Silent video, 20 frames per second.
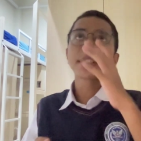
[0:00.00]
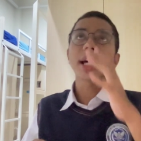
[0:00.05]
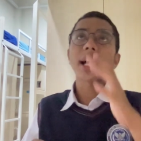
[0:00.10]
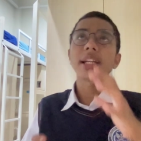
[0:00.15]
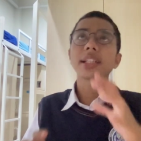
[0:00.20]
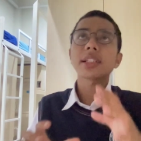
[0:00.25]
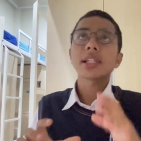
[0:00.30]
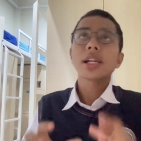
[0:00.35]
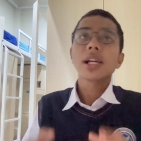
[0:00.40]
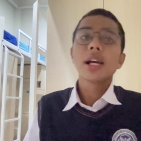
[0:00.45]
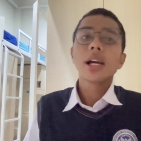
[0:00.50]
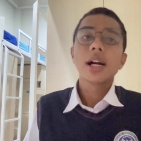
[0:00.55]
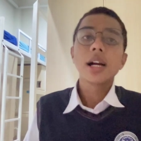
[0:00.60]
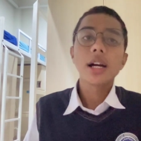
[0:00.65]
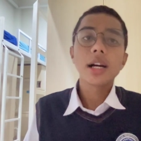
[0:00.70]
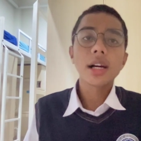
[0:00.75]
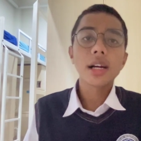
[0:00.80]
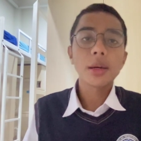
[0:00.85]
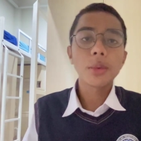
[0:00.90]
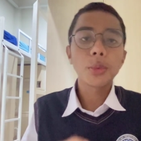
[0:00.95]
that
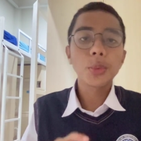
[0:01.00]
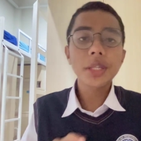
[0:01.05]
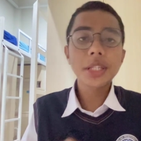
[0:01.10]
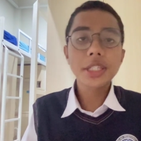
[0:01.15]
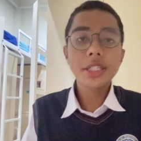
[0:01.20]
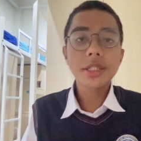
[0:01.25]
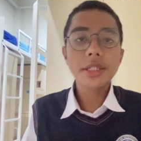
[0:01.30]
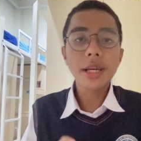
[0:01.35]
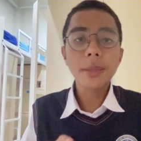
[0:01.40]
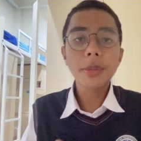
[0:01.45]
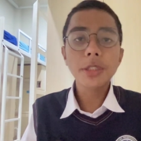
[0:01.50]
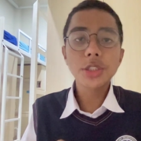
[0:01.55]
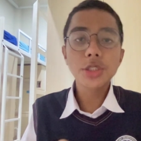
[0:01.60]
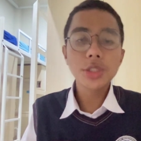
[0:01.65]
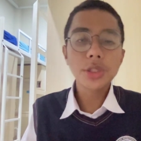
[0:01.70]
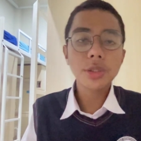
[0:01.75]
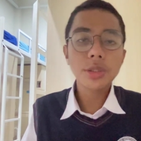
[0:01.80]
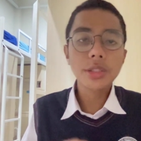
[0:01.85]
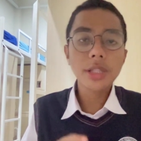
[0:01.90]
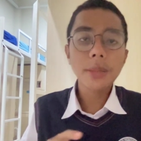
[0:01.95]
uh, which WTO